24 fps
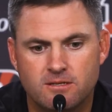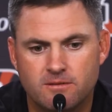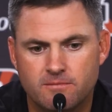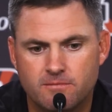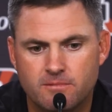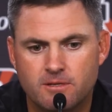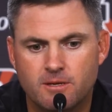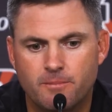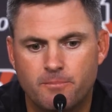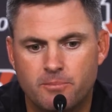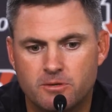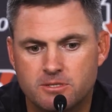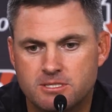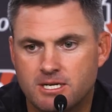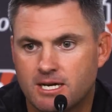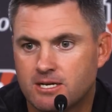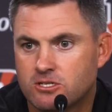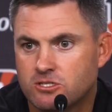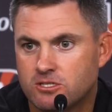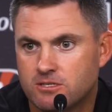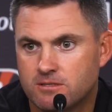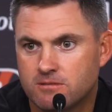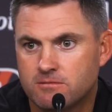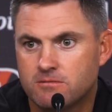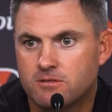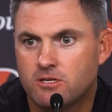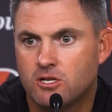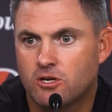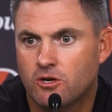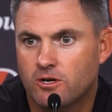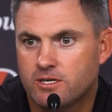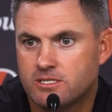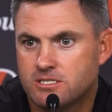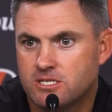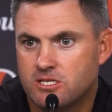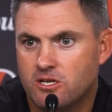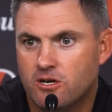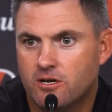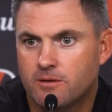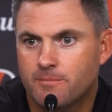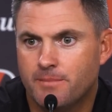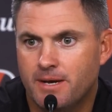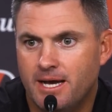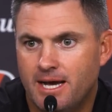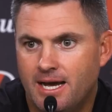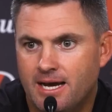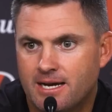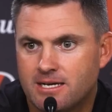the protection, as a young
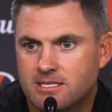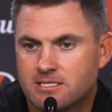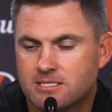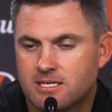back